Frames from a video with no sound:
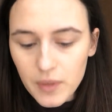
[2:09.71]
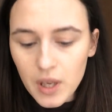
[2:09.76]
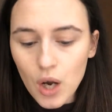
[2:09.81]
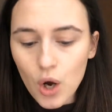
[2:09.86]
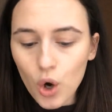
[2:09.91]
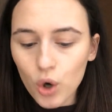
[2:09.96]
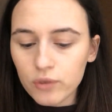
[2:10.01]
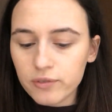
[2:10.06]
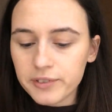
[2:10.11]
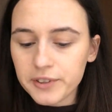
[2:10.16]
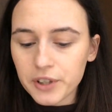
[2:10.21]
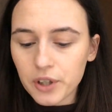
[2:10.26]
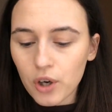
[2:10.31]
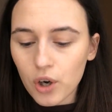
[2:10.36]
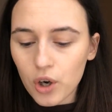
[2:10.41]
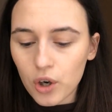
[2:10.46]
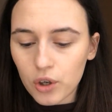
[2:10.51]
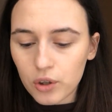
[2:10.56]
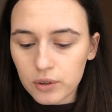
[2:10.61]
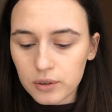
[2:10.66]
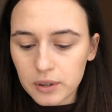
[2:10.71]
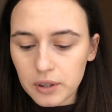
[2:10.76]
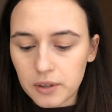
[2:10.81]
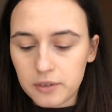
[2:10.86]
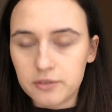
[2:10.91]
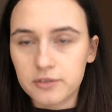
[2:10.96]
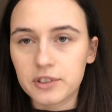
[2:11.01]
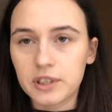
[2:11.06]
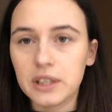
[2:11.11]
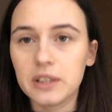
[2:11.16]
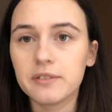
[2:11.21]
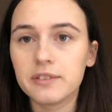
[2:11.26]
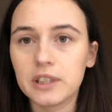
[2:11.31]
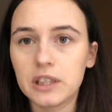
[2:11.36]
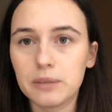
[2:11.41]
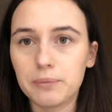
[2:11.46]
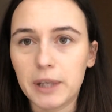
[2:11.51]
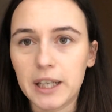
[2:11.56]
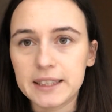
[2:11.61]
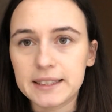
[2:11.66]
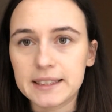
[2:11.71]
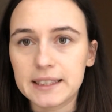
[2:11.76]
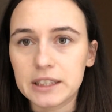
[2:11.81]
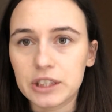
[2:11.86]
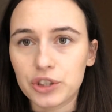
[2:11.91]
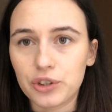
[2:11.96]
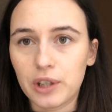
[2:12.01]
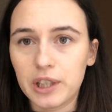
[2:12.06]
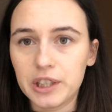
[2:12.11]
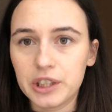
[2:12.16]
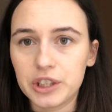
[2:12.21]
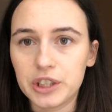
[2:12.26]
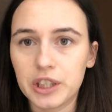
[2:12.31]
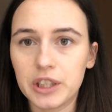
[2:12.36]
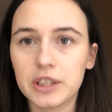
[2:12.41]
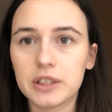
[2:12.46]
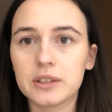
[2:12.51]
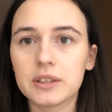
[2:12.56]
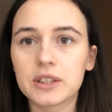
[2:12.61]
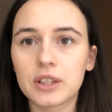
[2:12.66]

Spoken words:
overall a really bad situation.